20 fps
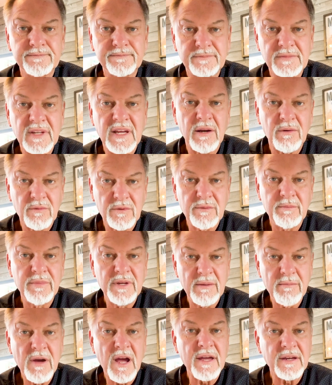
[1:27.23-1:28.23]
That would
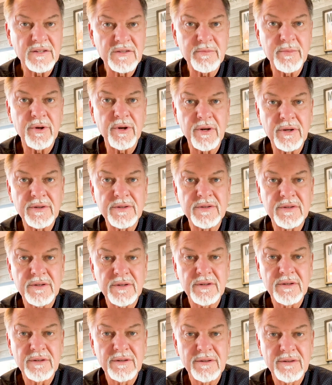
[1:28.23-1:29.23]
be my experience.
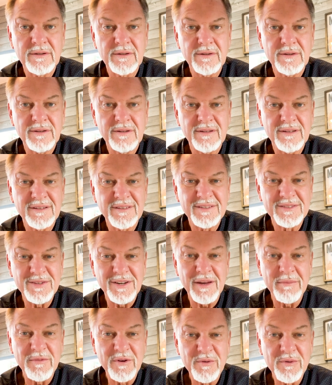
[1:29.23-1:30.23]
So
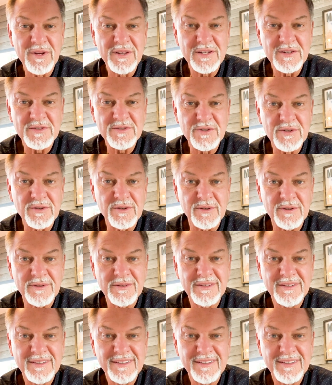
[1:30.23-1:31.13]
let me read this to you.